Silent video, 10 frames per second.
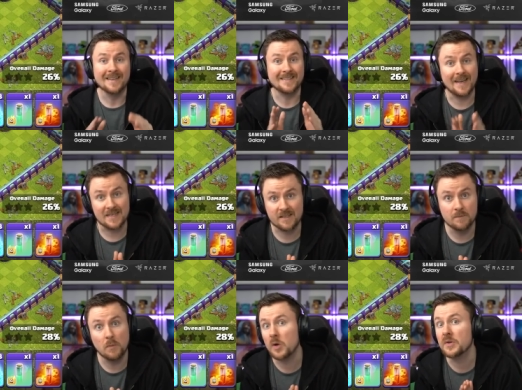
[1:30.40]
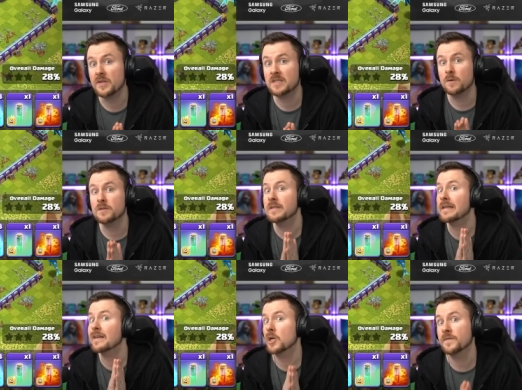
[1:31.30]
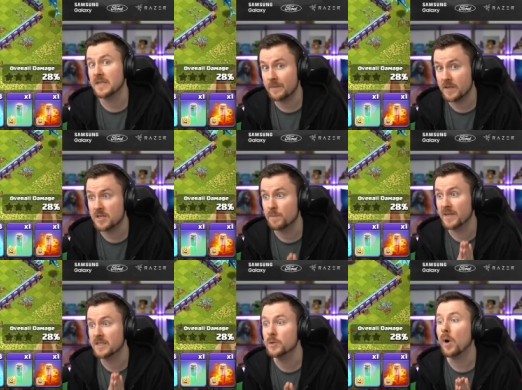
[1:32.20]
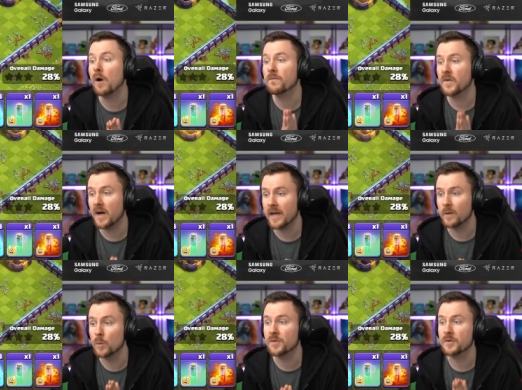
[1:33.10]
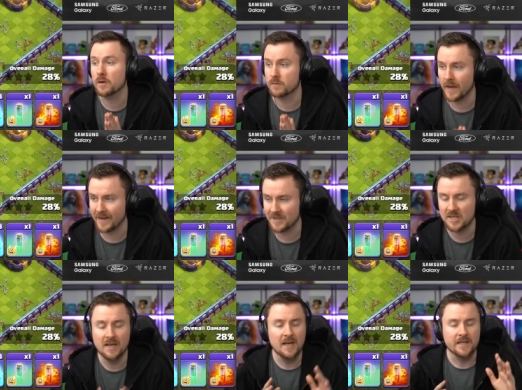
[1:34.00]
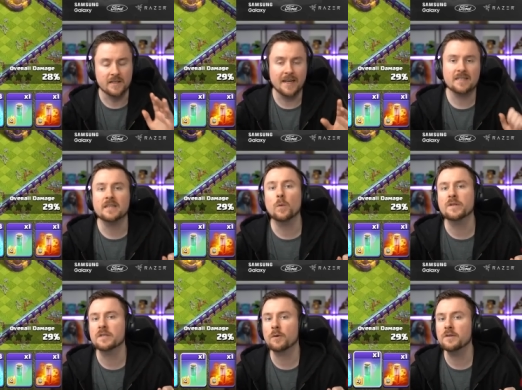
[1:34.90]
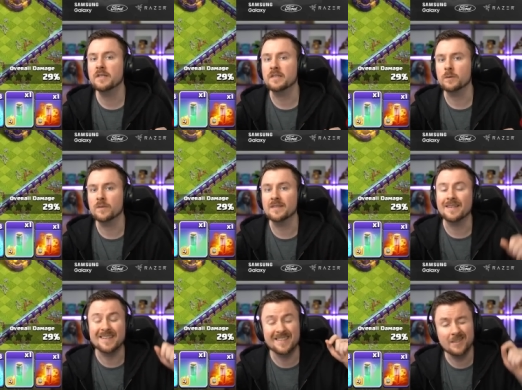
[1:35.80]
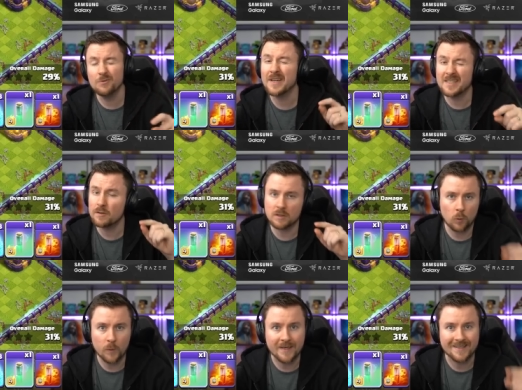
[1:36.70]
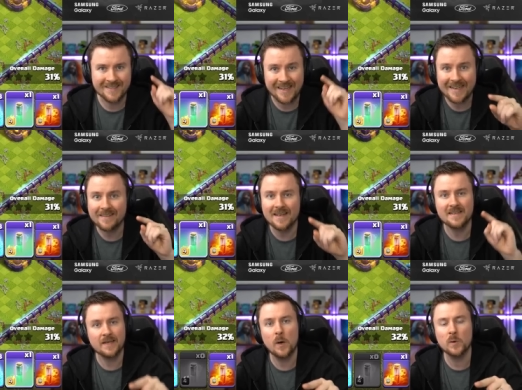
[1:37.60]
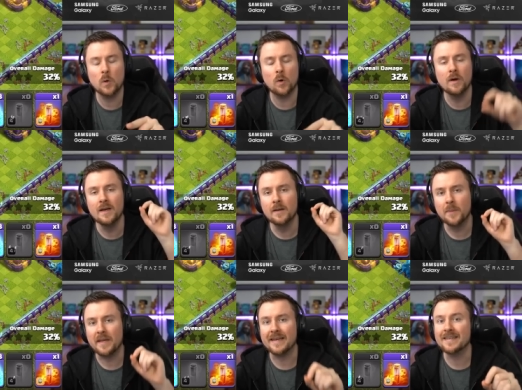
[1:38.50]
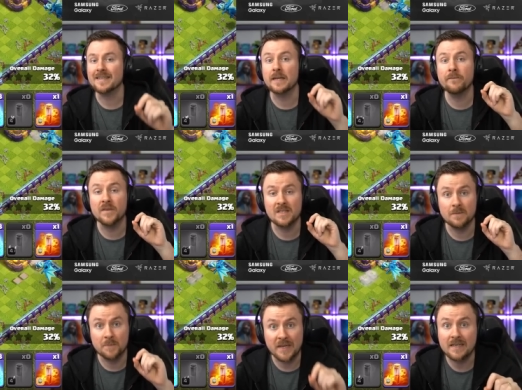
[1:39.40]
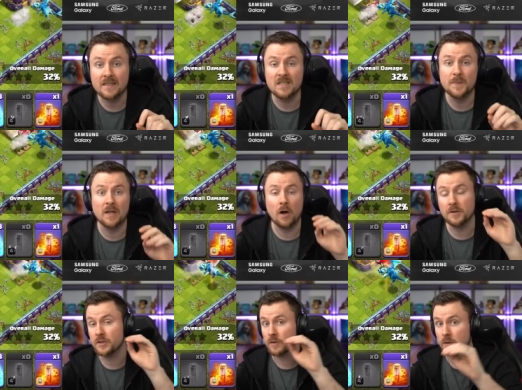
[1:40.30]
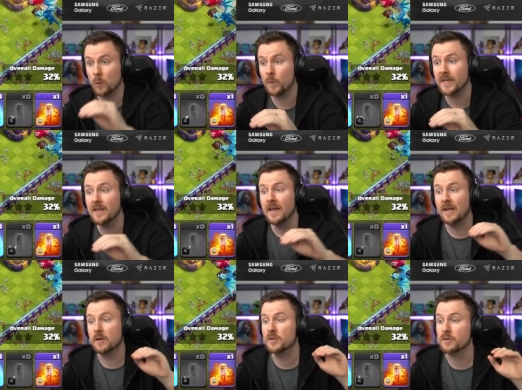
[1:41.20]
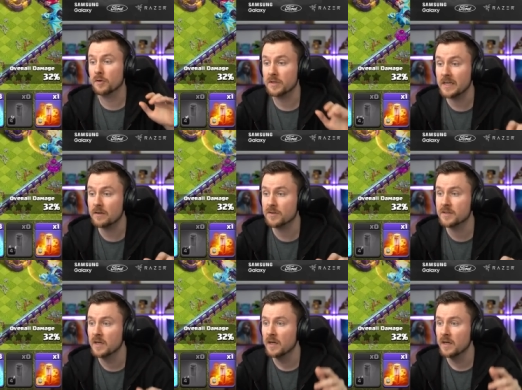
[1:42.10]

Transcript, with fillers: Yes, the monolith is going to deal a lot of damage, but you are fine with your rage. The next thing what you're going to do is, as soon as your queen is hitting that town hall, place an invisibility spell onto your queen and onto your healers,